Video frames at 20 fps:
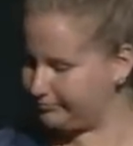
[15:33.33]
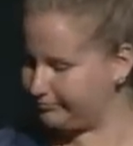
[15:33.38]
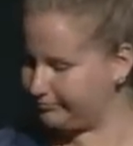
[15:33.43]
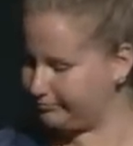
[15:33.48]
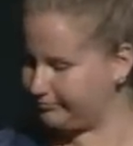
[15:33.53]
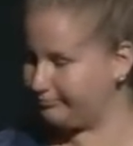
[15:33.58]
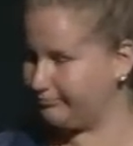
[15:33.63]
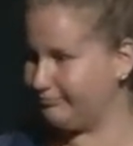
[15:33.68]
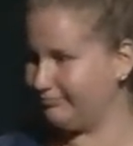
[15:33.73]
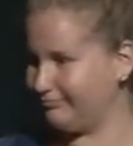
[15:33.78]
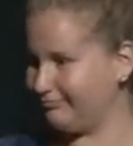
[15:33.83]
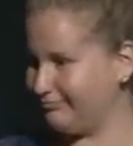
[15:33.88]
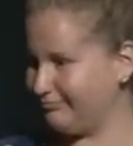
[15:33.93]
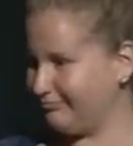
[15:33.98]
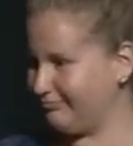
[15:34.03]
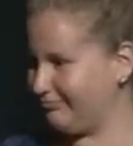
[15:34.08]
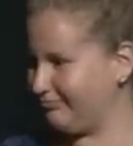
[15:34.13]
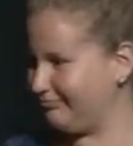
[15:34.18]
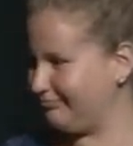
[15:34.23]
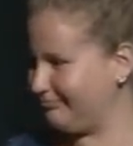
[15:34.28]
and she
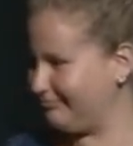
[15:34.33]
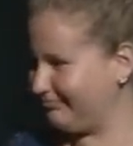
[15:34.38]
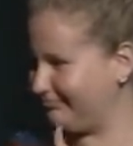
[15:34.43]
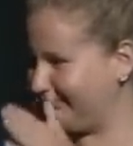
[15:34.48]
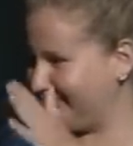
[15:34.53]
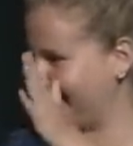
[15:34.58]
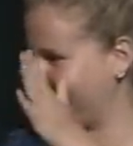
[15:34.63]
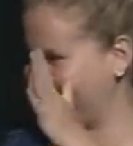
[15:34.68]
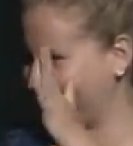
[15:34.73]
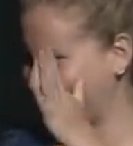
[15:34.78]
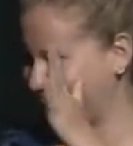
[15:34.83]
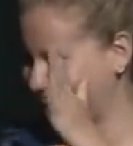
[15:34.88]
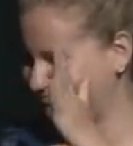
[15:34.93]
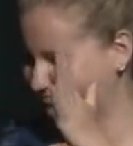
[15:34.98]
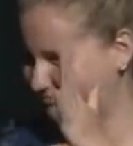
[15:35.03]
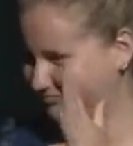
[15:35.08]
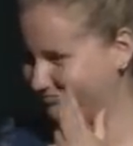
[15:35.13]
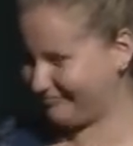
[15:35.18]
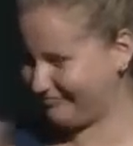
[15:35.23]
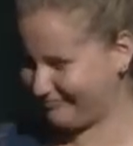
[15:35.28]
currently is the director of the
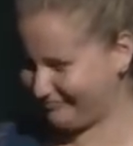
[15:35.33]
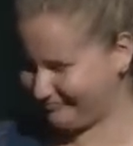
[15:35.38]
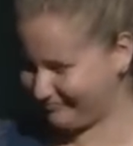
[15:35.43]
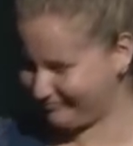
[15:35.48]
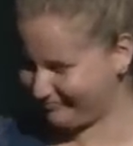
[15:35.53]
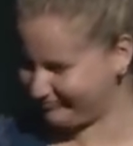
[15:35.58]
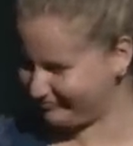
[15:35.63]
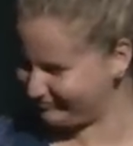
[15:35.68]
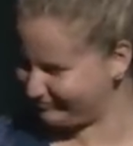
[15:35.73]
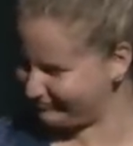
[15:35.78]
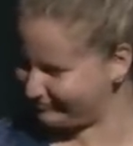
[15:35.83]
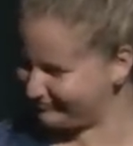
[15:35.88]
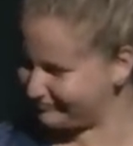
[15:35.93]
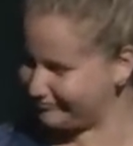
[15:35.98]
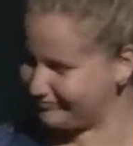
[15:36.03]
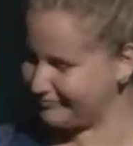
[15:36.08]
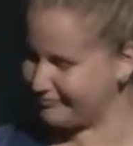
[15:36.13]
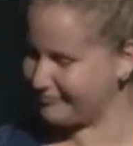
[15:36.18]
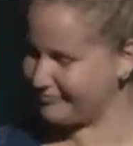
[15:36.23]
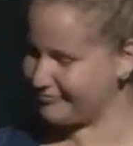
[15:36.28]
Gallaudet University
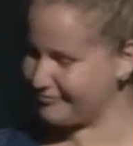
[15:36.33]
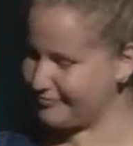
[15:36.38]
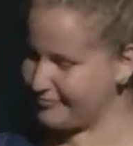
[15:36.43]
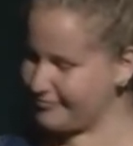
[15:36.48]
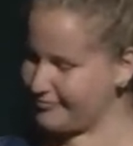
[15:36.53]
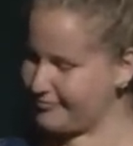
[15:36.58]
Museum.